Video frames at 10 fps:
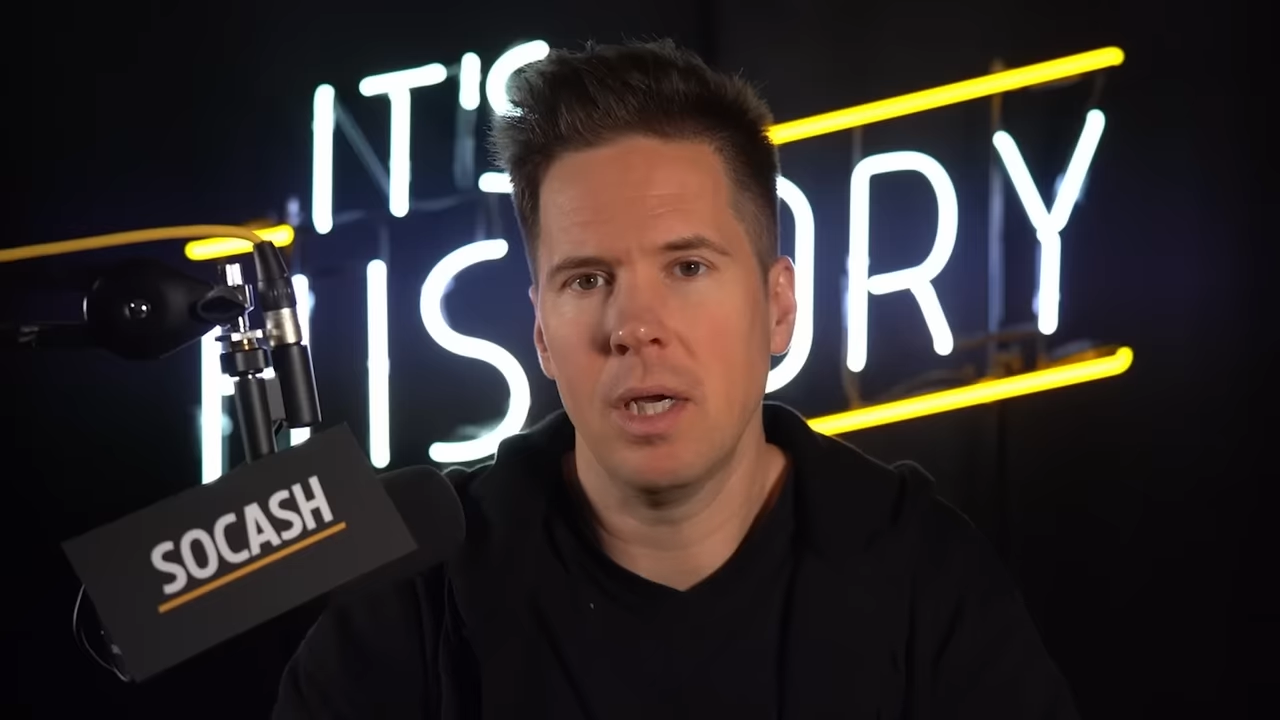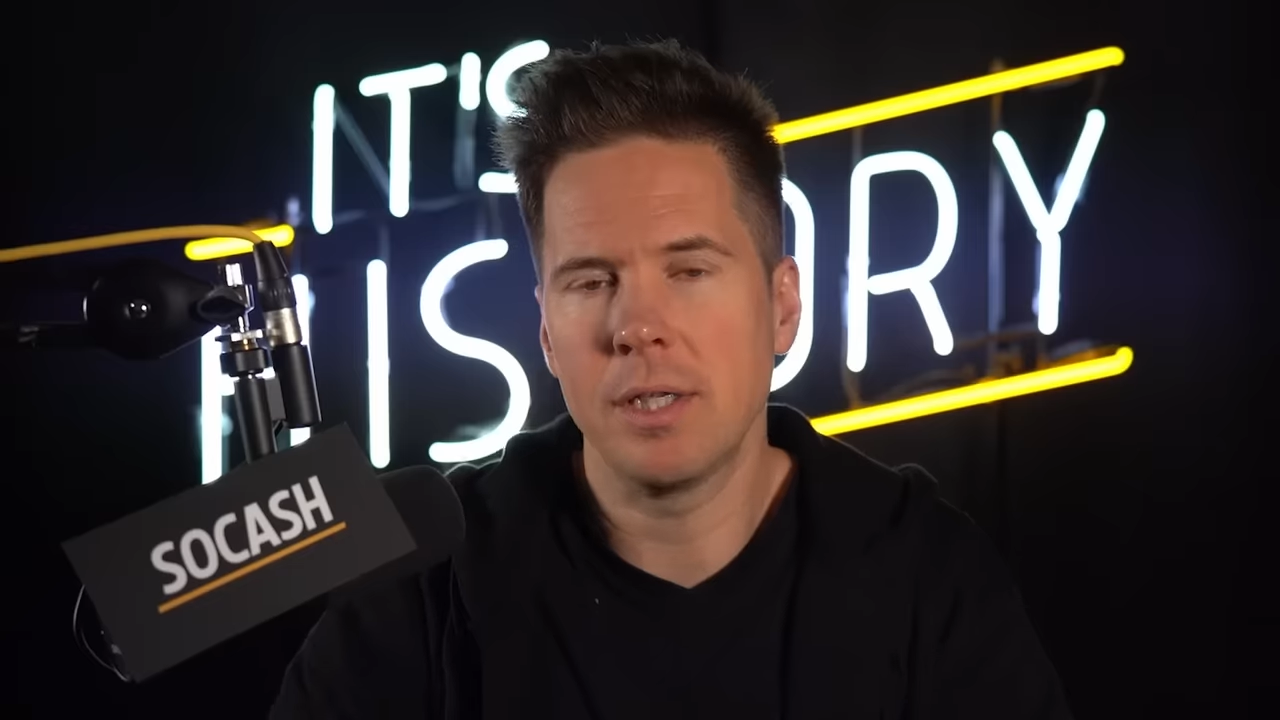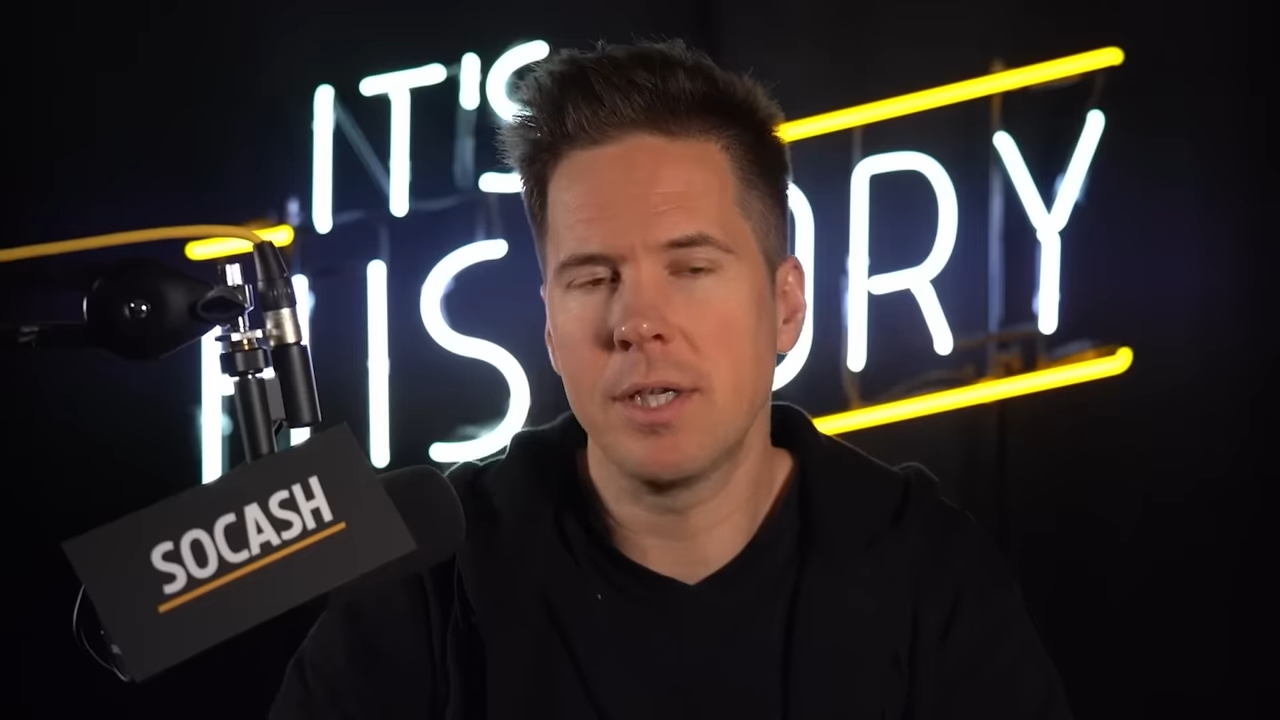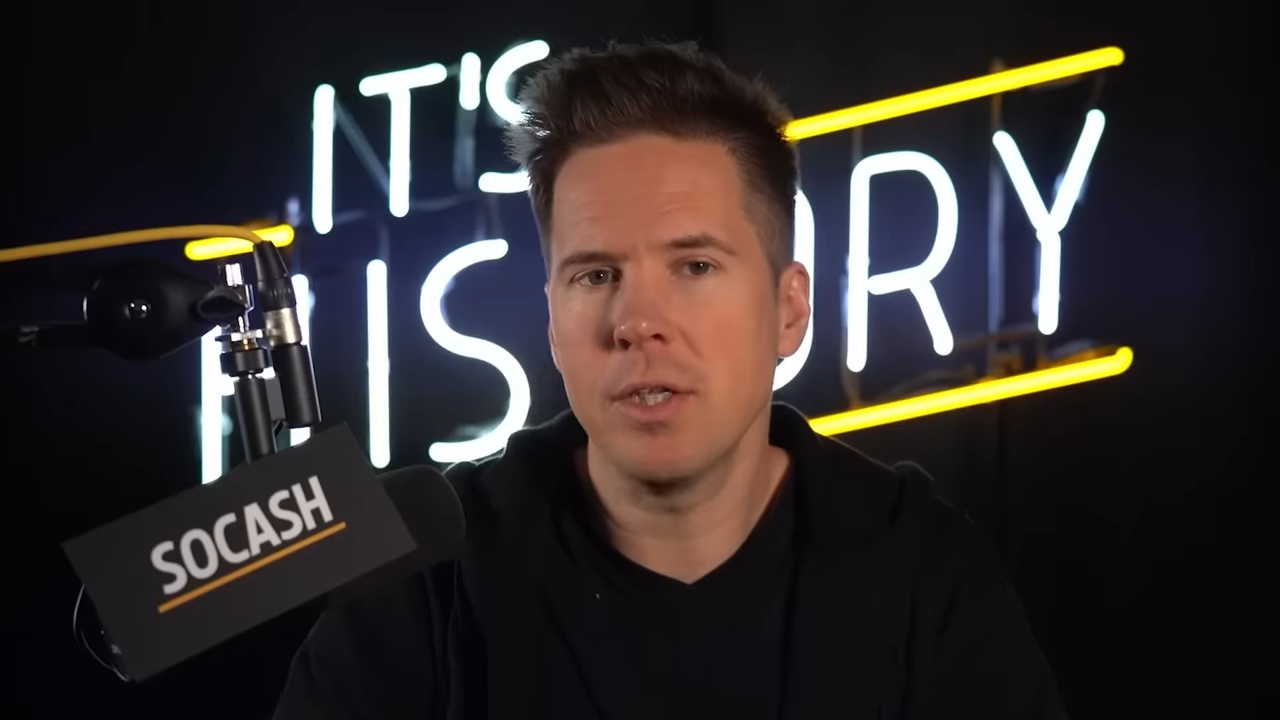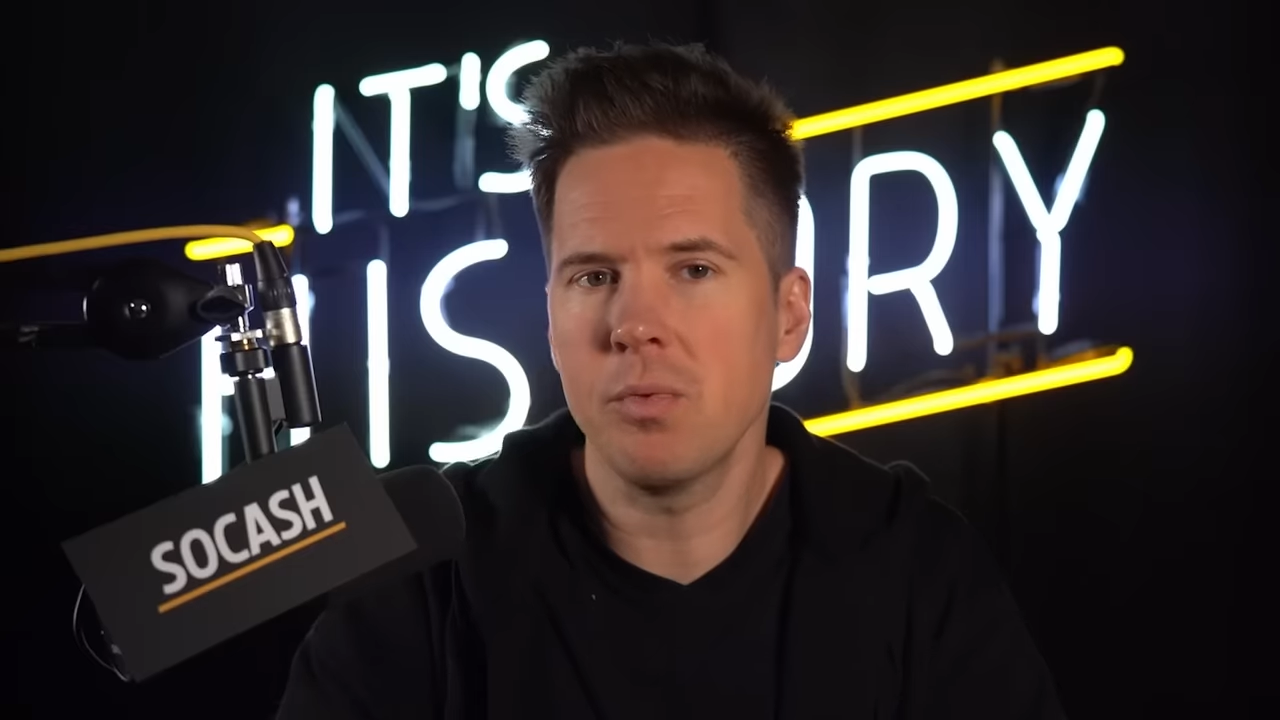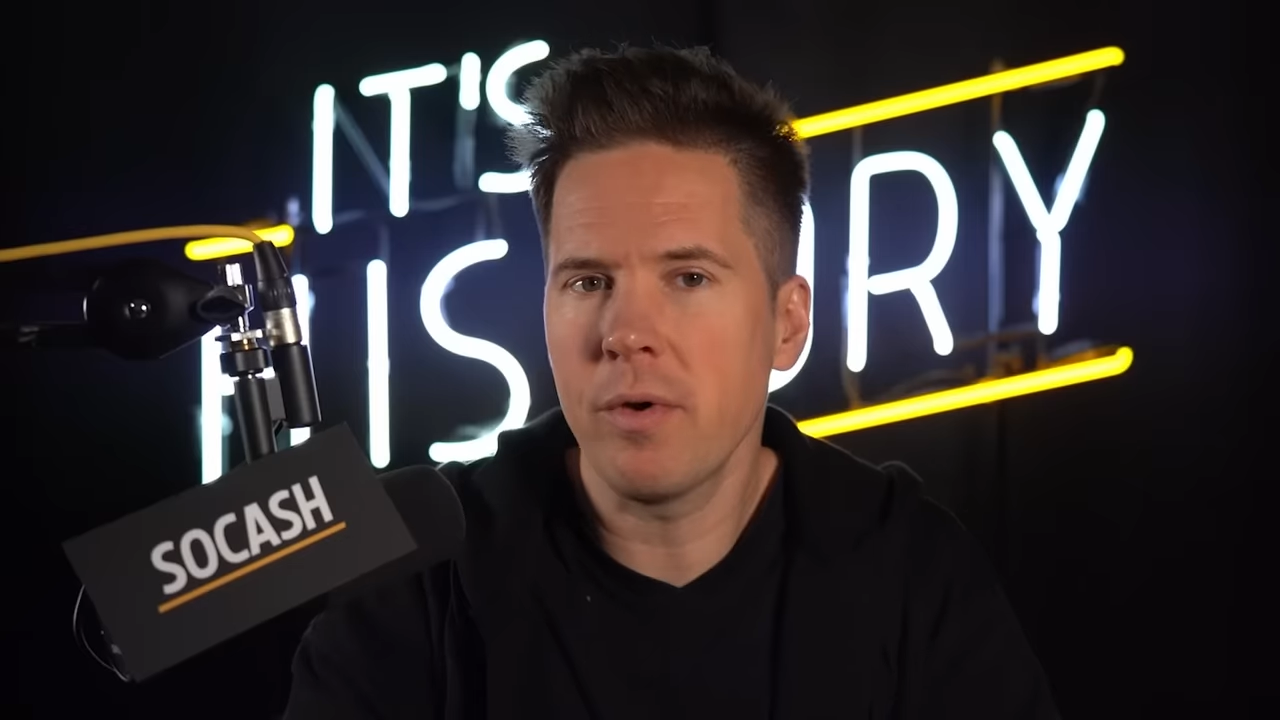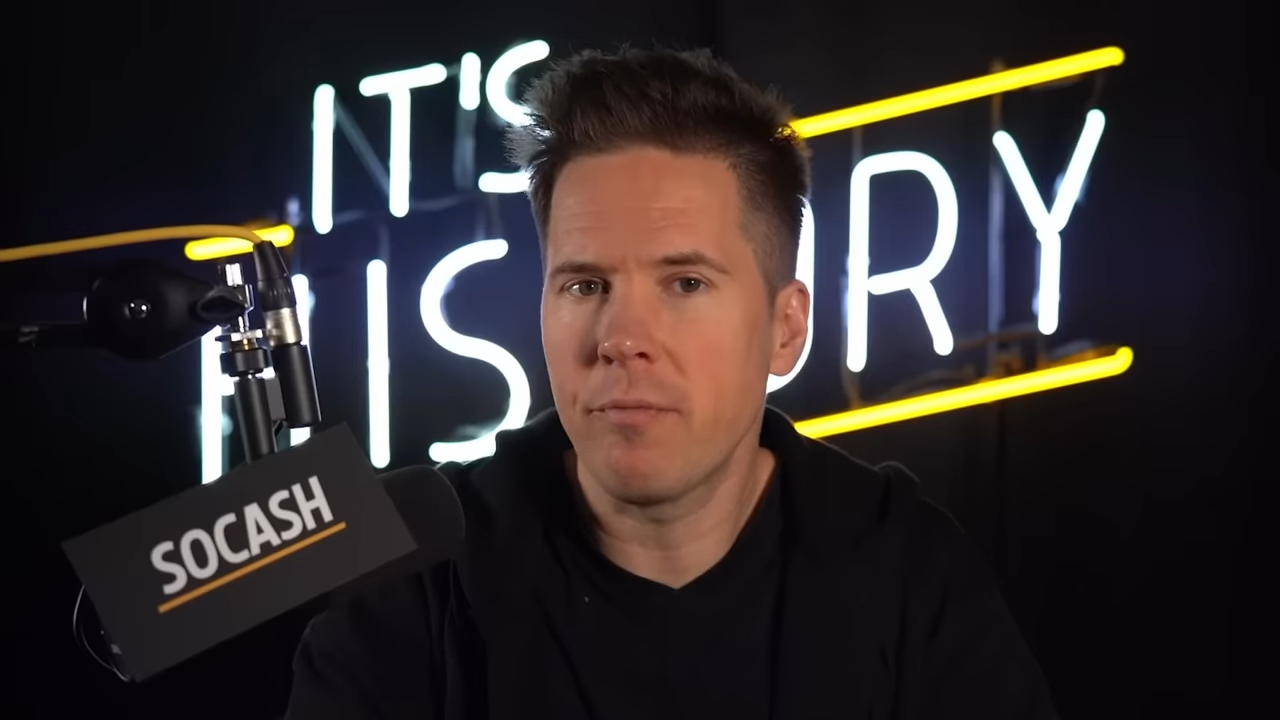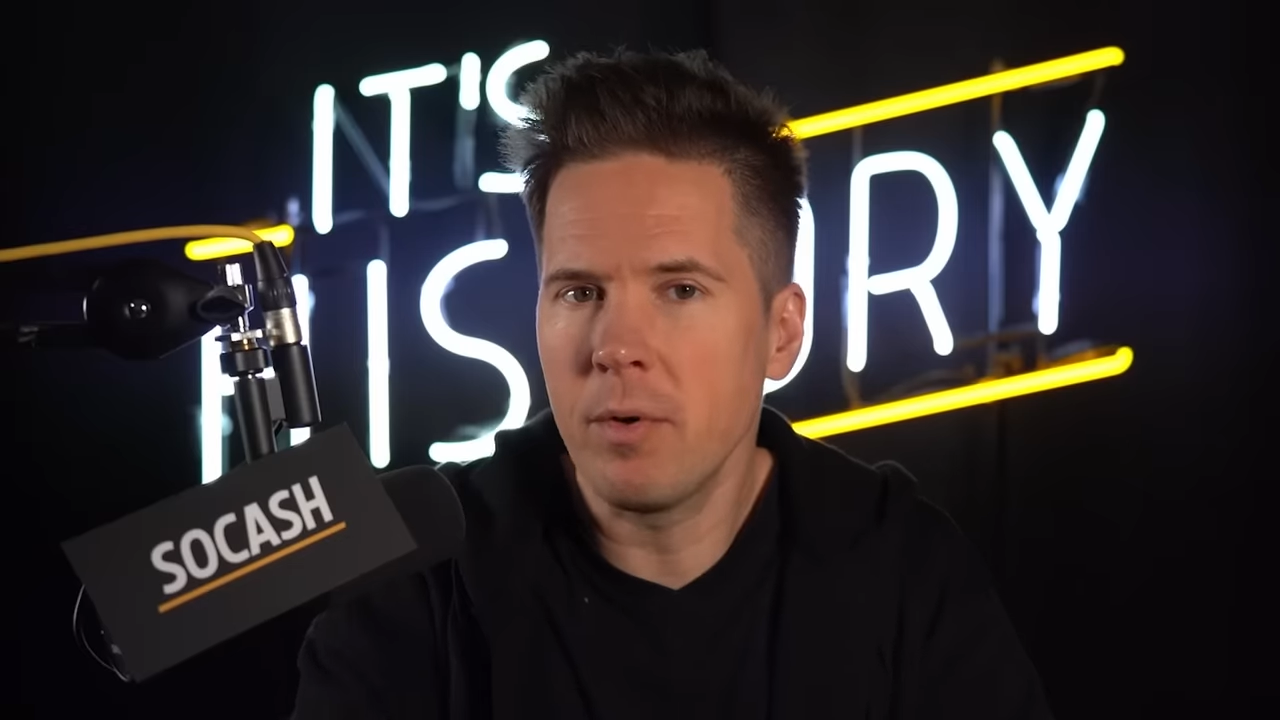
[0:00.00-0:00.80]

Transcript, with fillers: And since we've